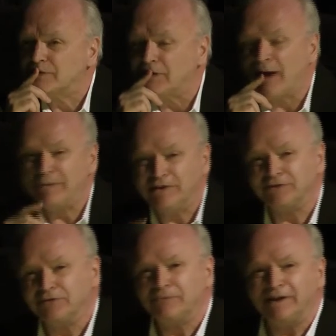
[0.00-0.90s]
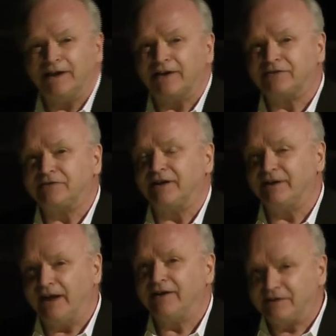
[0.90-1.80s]
So, this is really
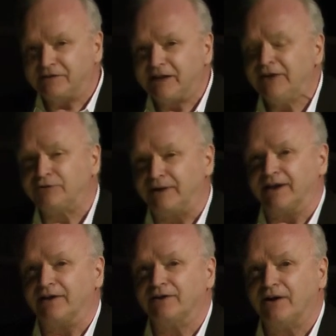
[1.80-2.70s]
an eccentric